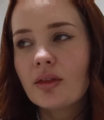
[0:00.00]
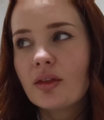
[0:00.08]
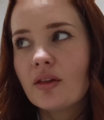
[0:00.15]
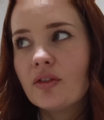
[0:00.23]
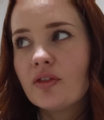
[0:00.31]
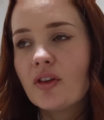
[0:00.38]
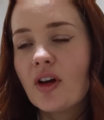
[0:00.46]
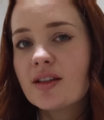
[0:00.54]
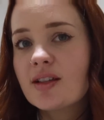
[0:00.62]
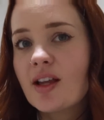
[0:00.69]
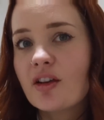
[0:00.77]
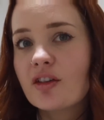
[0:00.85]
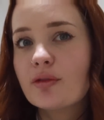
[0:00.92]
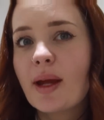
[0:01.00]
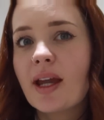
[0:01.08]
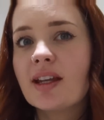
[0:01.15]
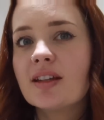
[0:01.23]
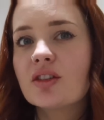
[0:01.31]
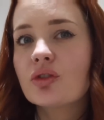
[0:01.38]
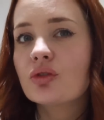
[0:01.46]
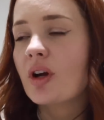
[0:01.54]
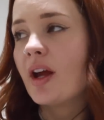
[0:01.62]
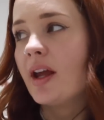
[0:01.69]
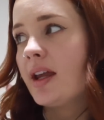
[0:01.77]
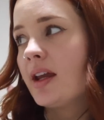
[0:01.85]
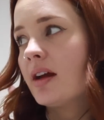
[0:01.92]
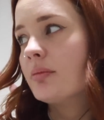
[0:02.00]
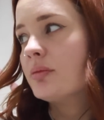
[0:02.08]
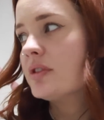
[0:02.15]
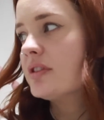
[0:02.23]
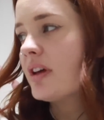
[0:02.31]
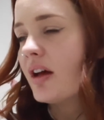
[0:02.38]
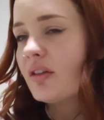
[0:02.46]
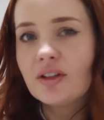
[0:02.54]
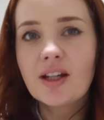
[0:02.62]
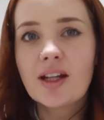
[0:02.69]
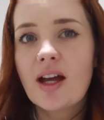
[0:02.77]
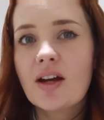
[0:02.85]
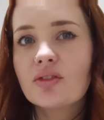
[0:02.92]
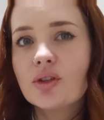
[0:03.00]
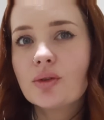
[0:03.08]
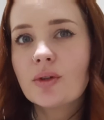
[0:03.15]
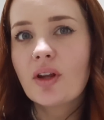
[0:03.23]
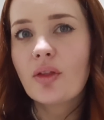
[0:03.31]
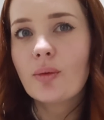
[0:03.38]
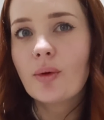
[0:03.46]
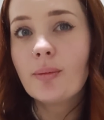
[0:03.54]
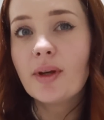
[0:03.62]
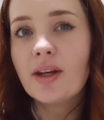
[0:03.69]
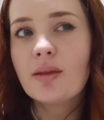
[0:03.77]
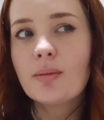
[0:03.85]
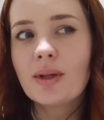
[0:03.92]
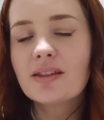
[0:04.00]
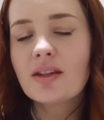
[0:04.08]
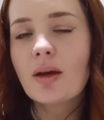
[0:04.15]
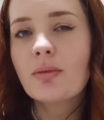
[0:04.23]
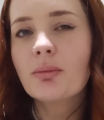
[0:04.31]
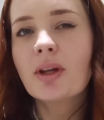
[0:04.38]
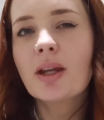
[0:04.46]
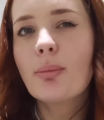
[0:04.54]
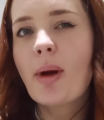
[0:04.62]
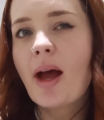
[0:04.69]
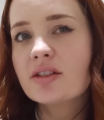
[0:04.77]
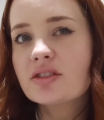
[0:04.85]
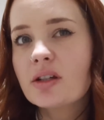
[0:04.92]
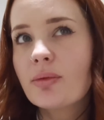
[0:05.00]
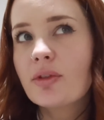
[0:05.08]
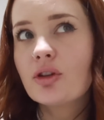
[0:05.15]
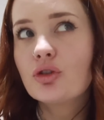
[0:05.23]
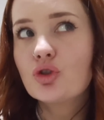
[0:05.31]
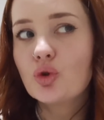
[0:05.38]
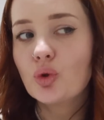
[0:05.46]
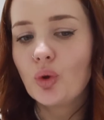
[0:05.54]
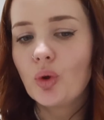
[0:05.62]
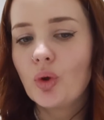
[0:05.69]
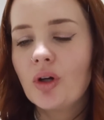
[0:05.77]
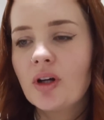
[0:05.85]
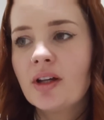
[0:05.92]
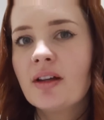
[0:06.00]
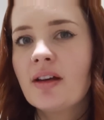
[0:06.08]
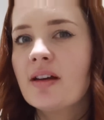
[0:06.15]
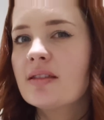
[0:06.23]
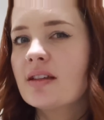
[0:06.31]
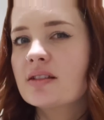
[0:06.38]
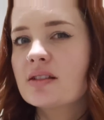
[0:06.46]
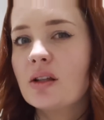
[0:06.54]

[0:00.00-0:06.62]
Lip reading: the first layer of paint is drying. I'm definitely gonna have to do another one, but in the meantime, I'm gonna patch up the door. There's a